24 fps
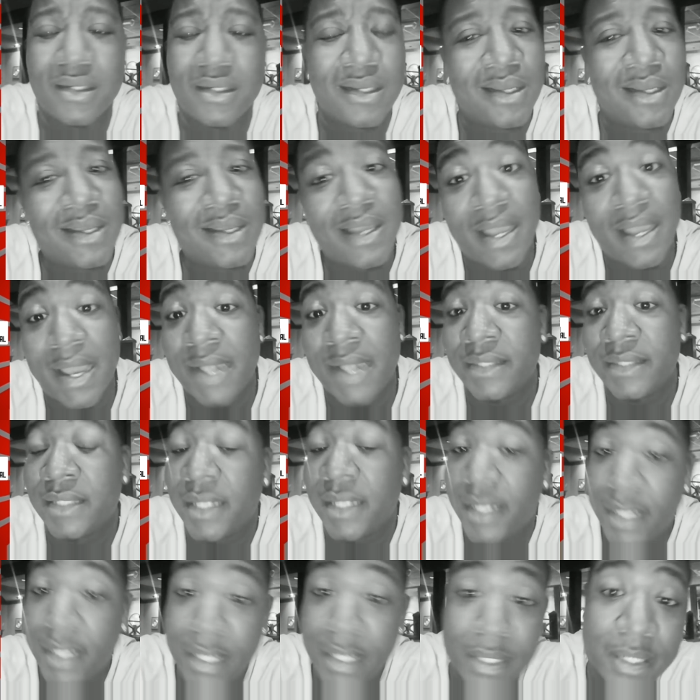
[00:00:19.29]
At the
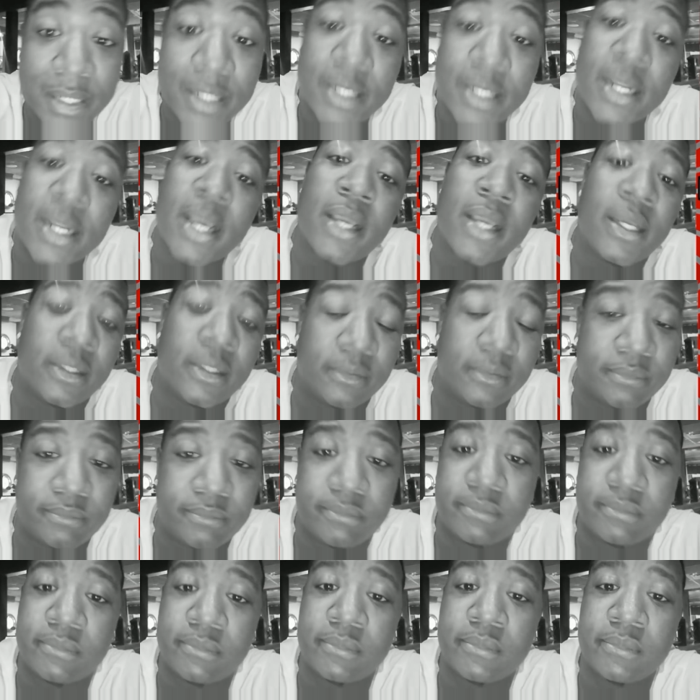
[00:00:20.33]
end of the day,
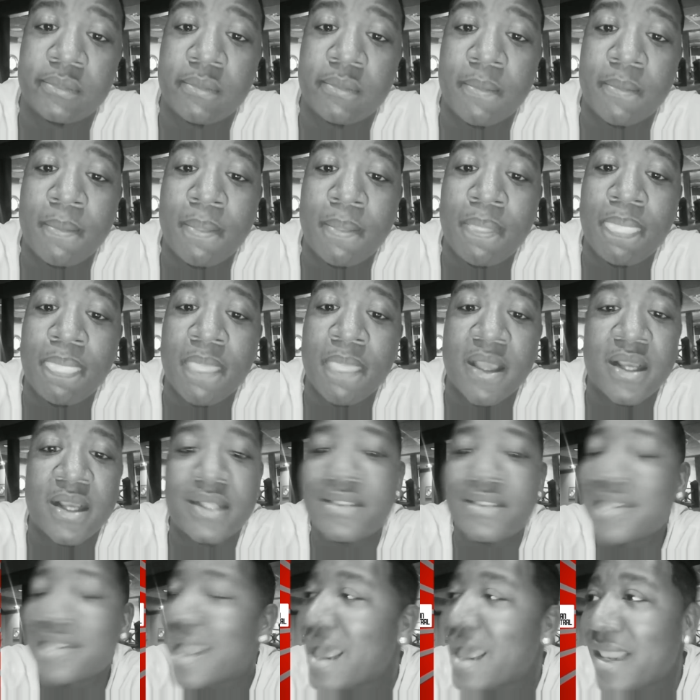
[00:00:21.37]

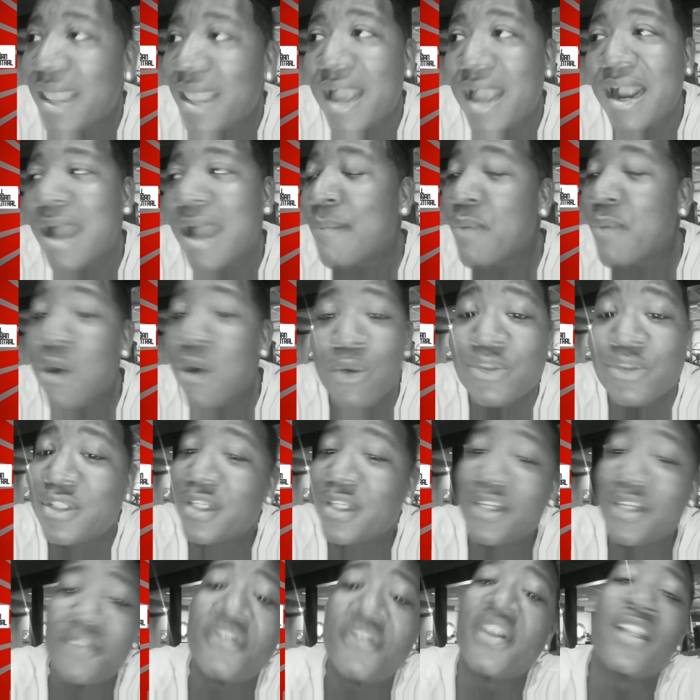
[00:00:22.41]
it's not like I
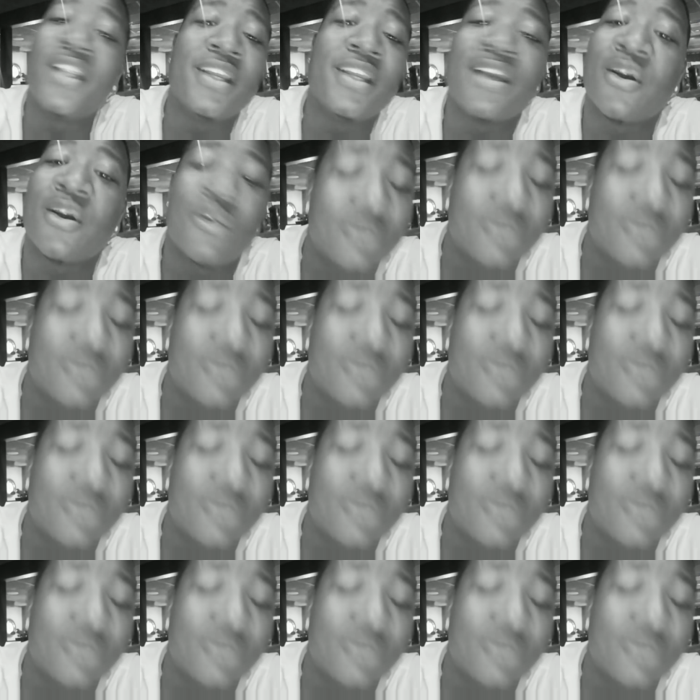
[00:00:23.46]
posted the video.